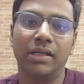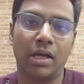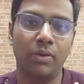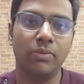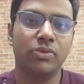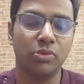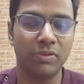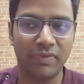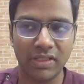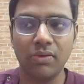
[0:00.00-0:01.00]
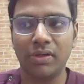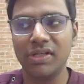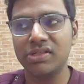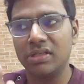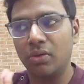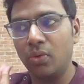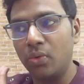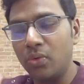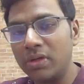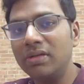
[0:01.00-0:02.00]
Now to be very honest
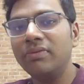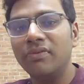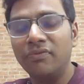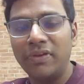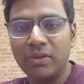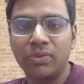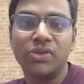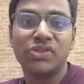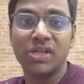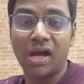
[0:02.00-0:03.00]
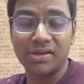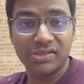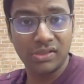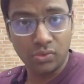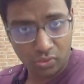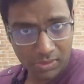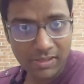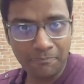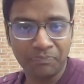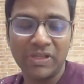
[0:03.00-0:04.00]
oral verrucous carcinoma